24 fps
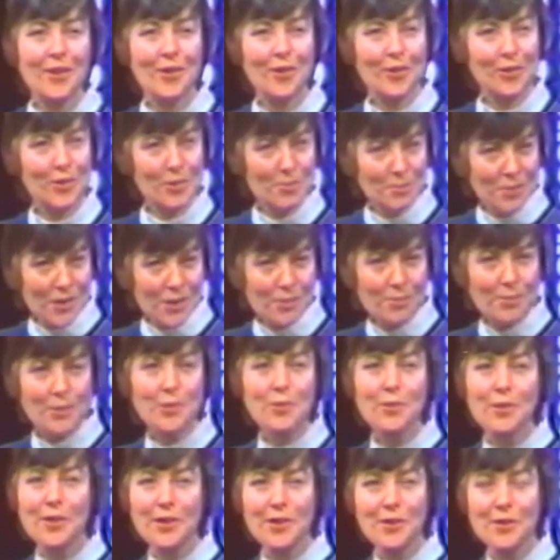or the people
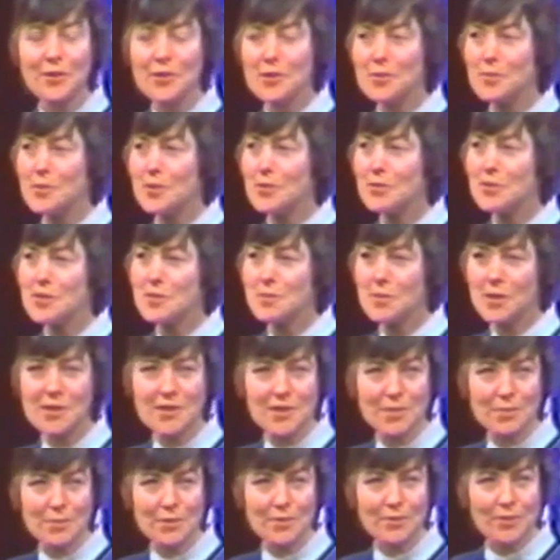who are going to be
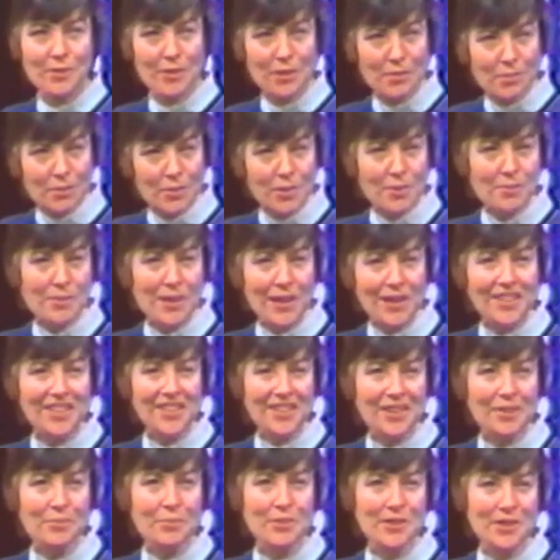responsible for
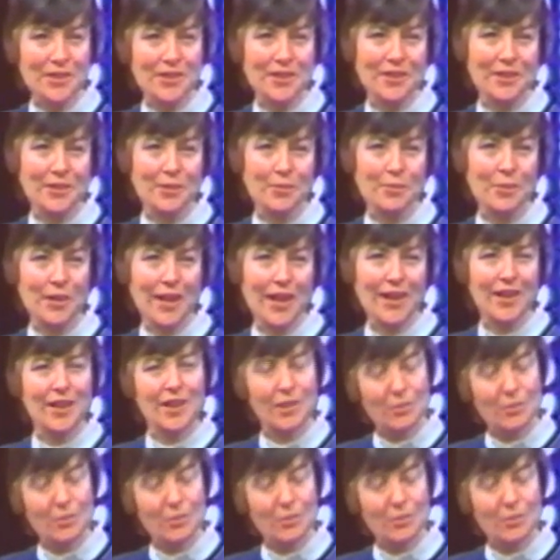implementing a particular plan,